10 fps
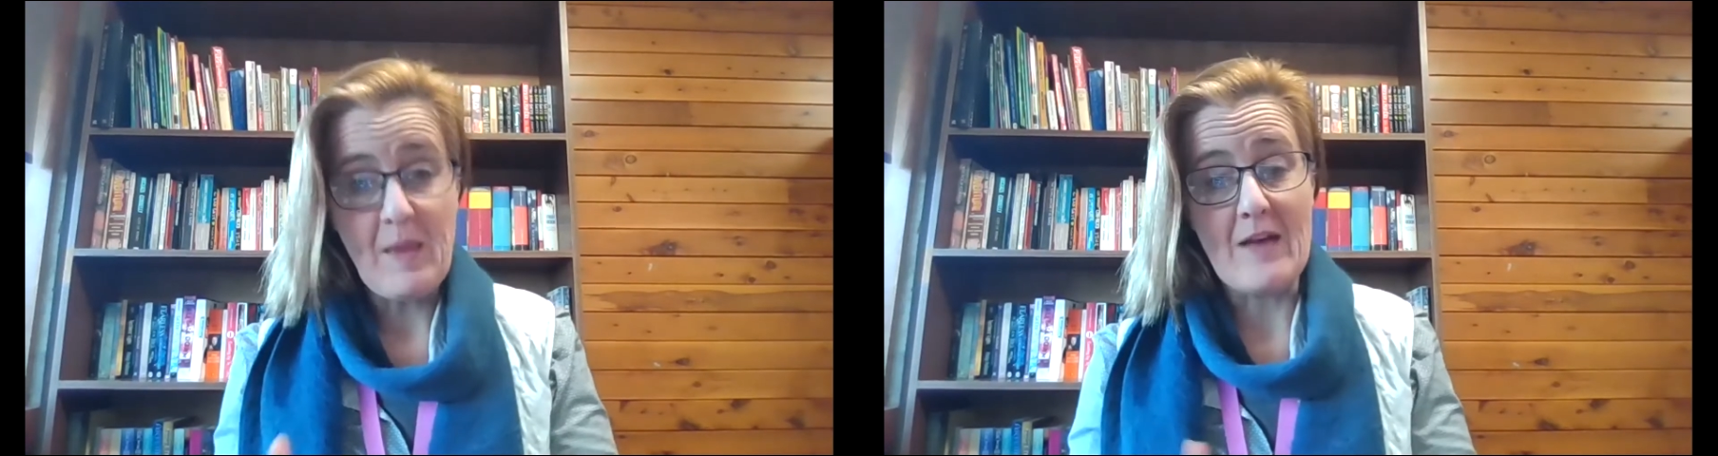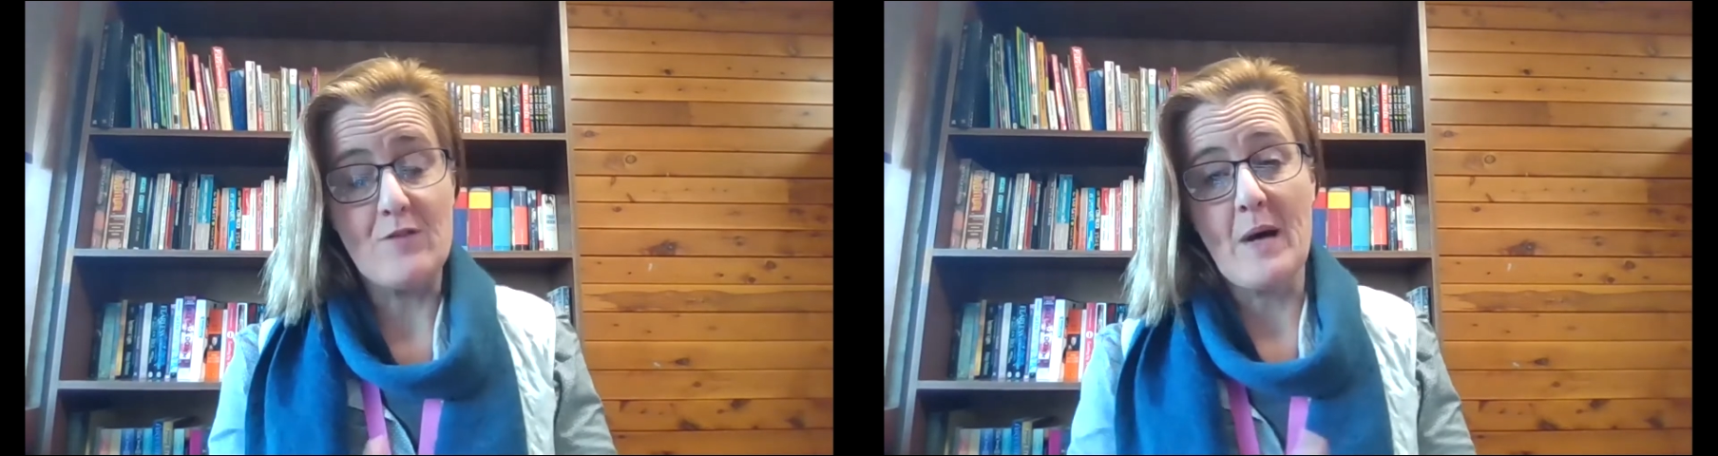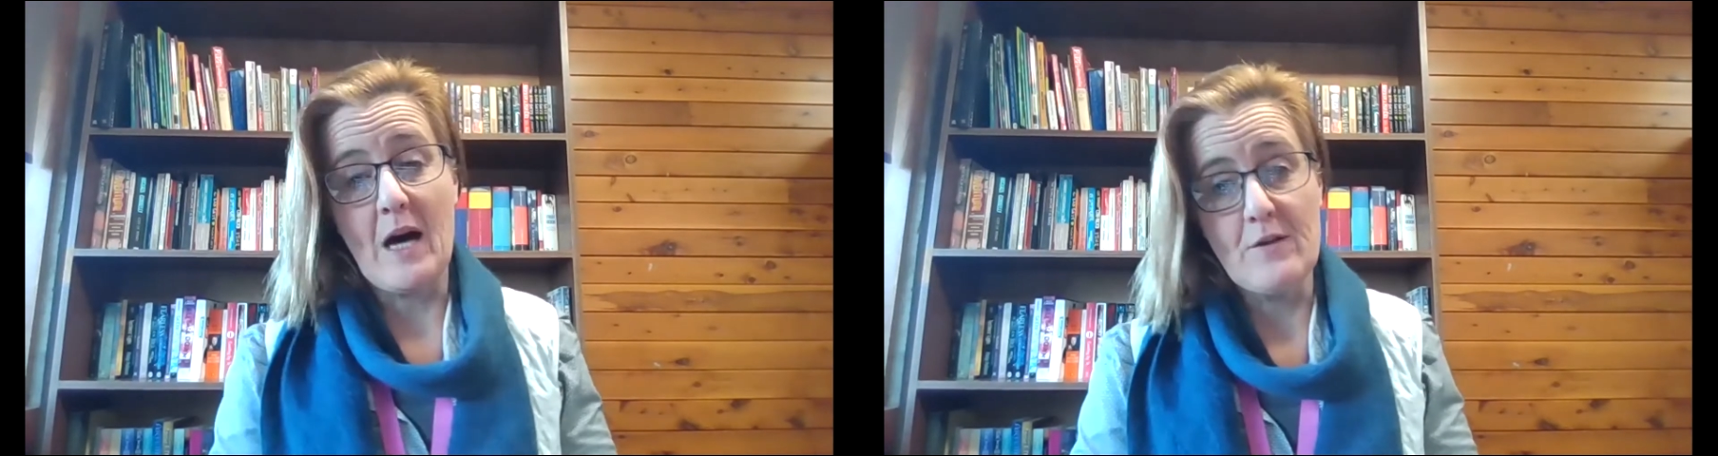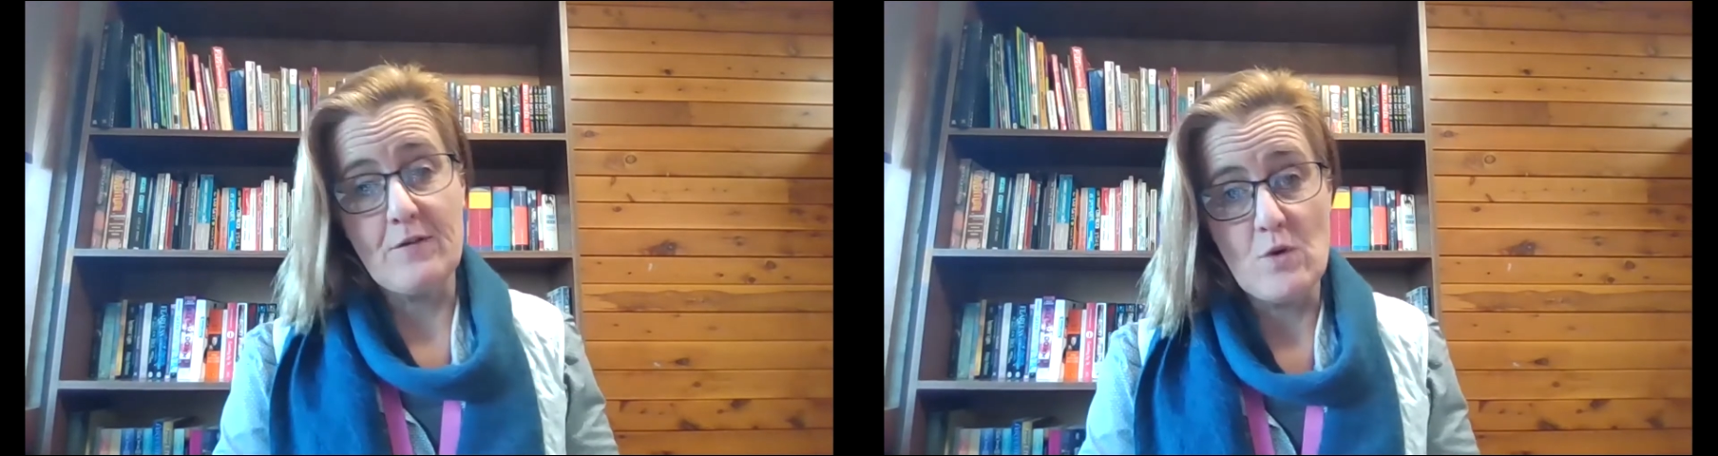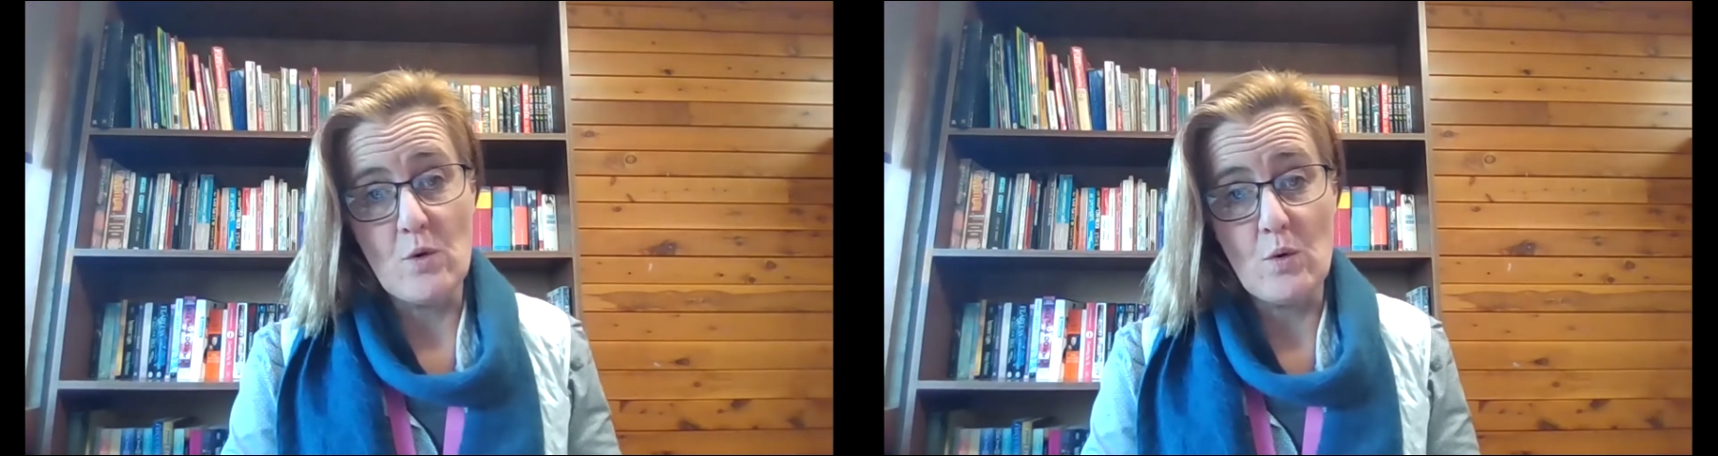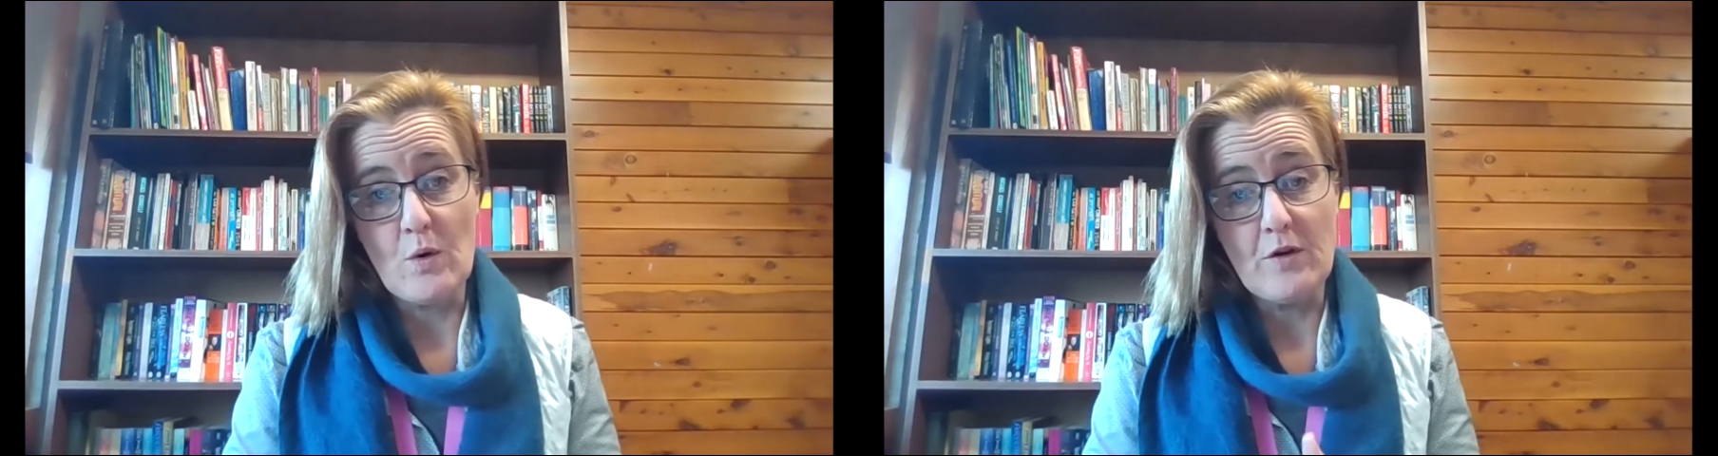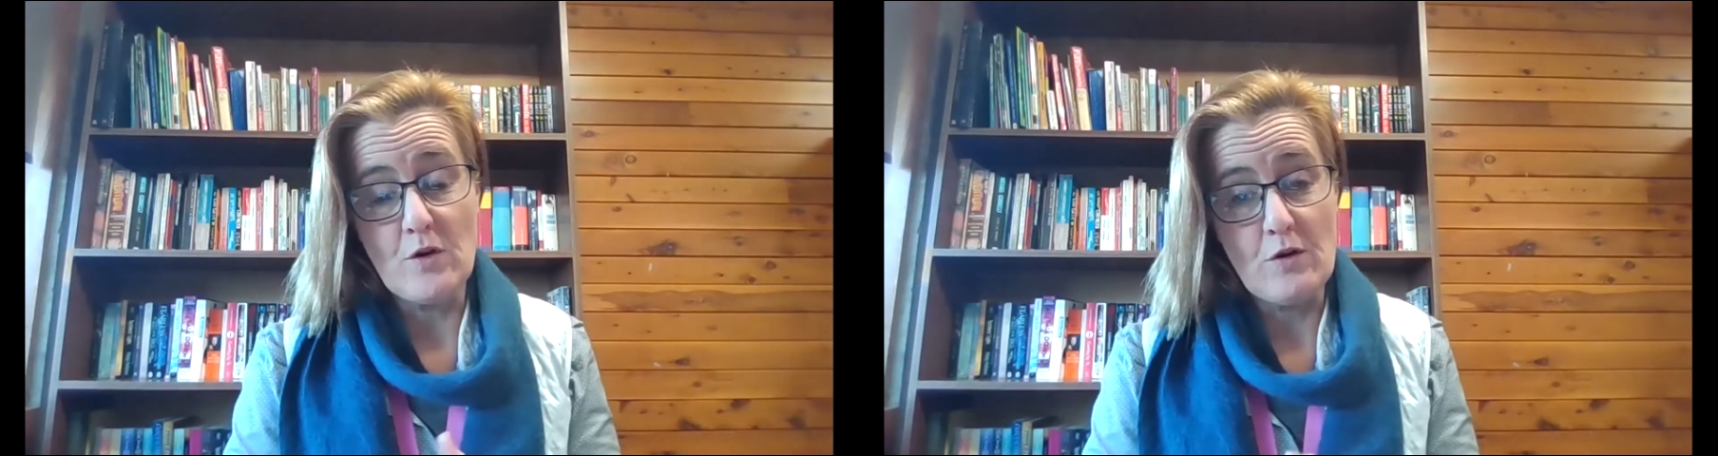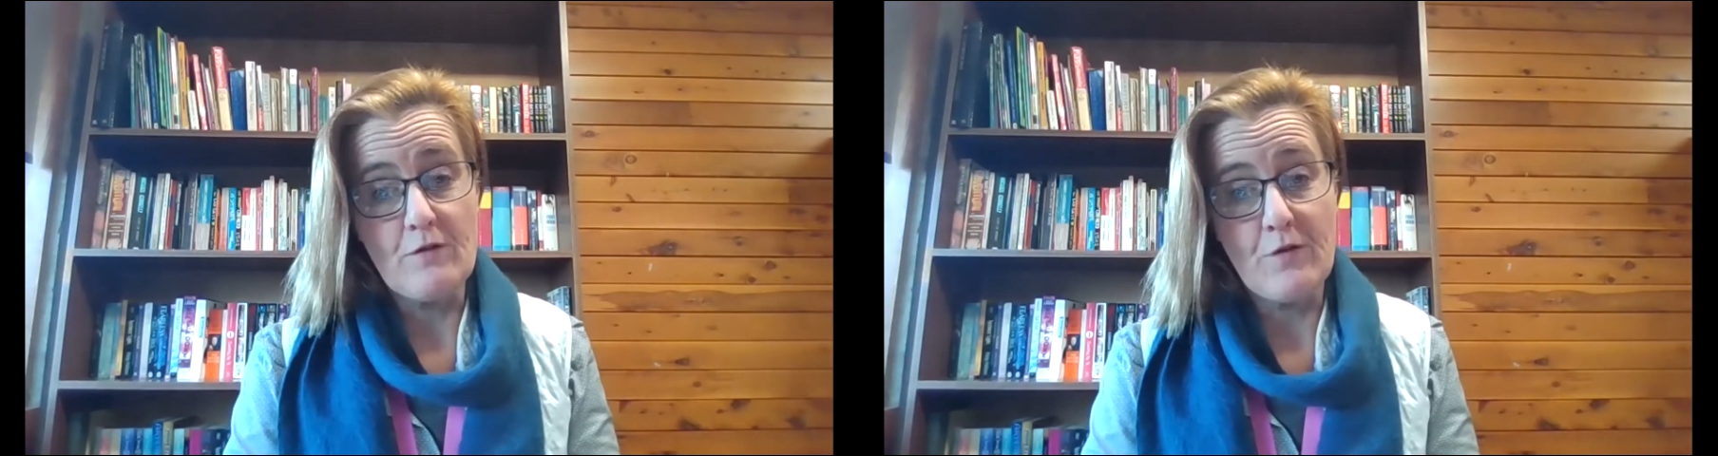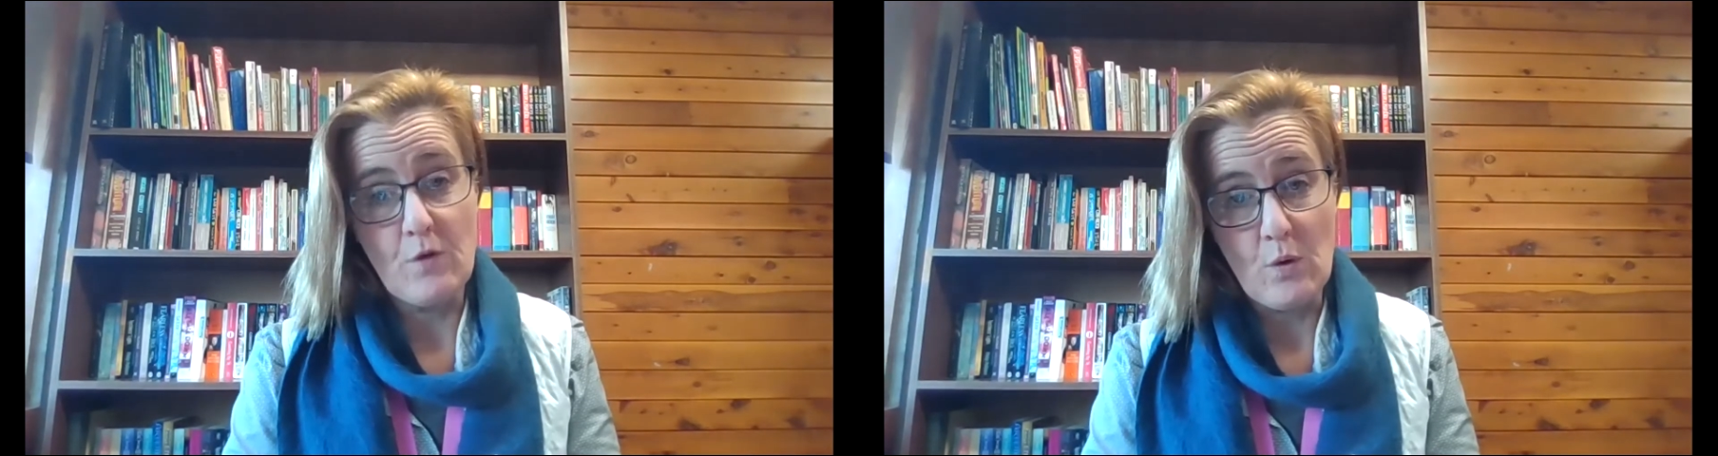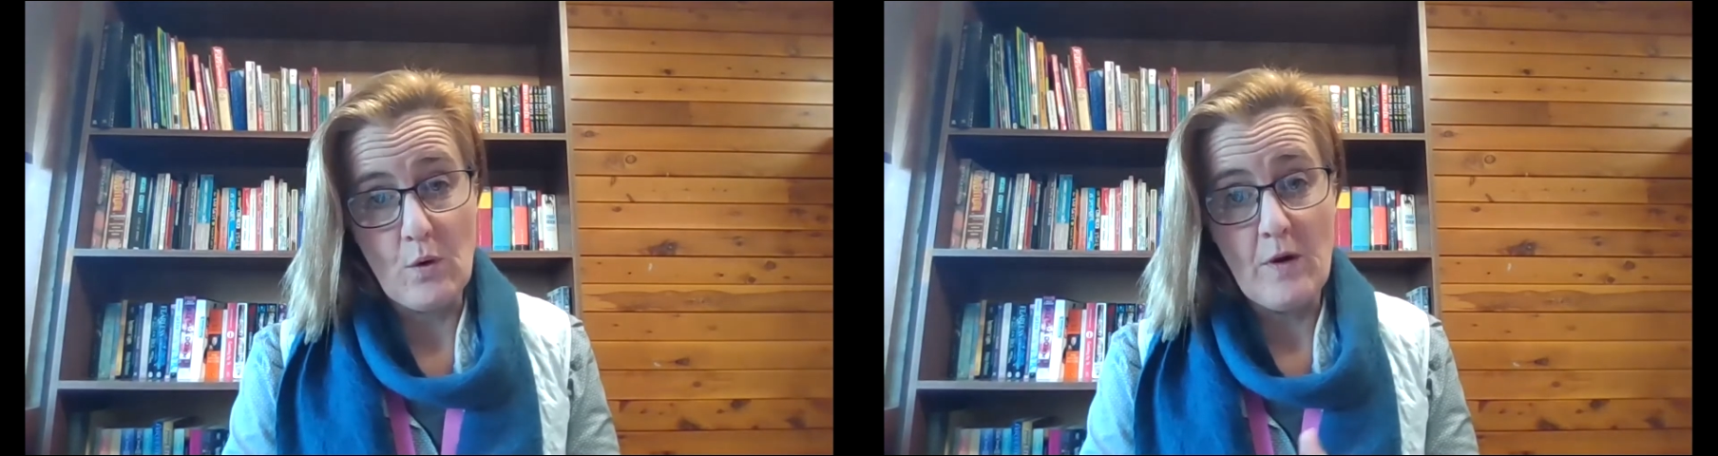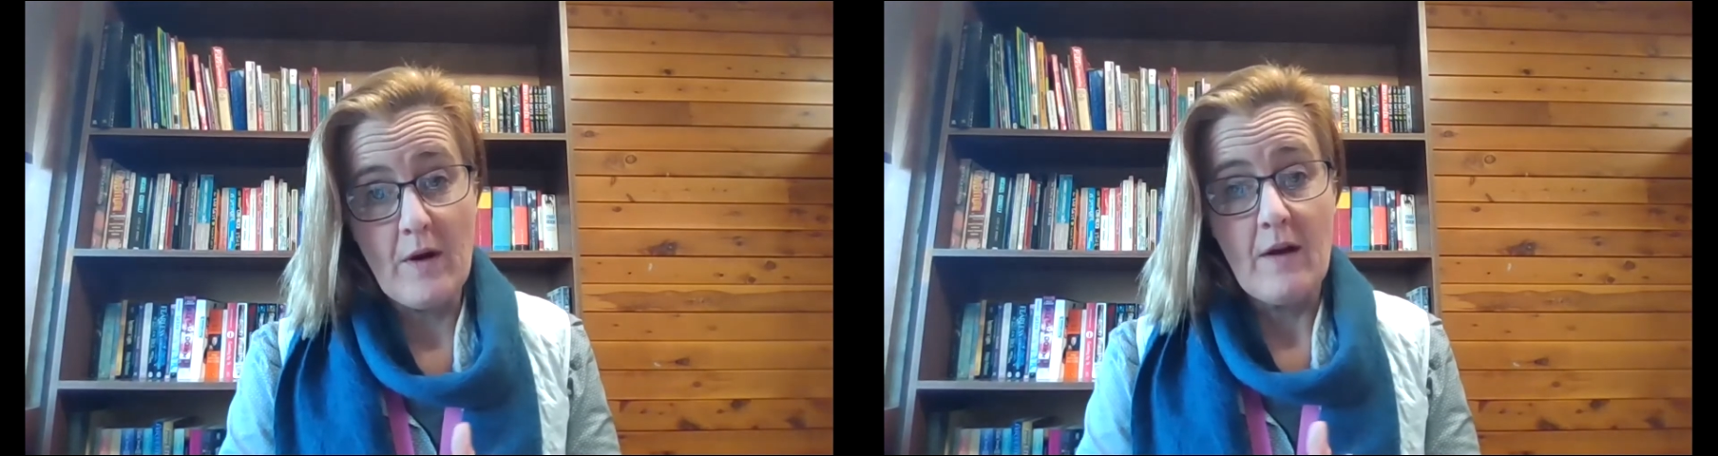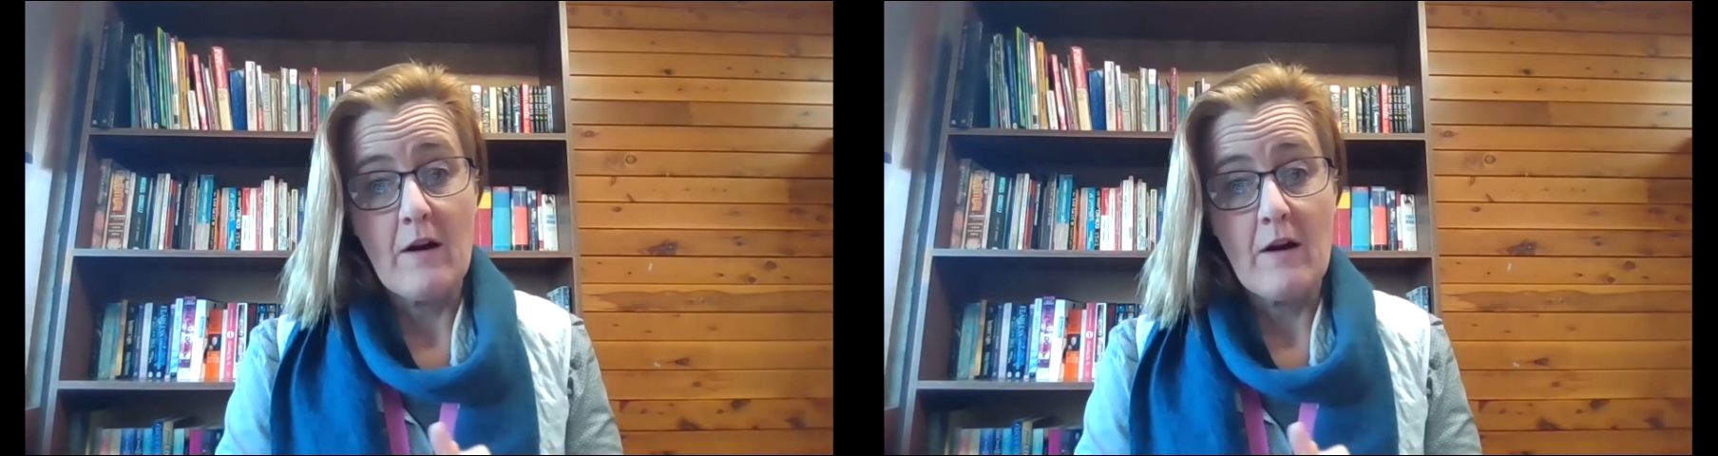as part of your Unit 4